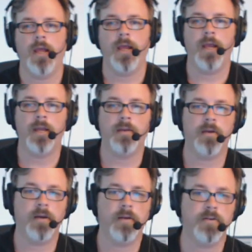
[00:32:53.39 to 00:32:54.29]
And
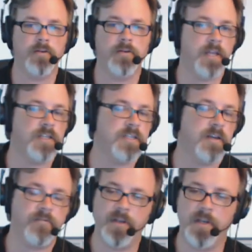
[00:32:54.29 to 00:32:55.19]
there's a lot of
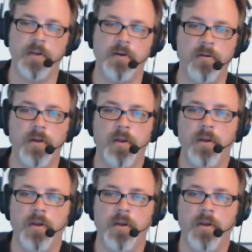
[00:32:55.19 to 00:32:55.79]
stuff in here.